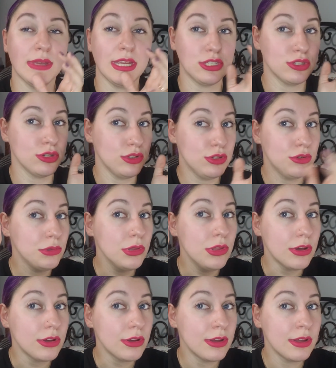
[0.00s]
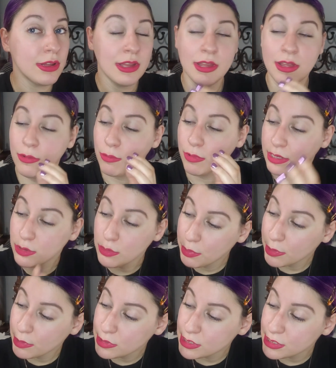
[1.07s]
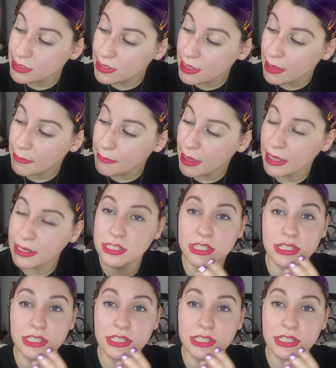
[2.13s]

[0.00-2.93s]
Make sure you look when you purchase them and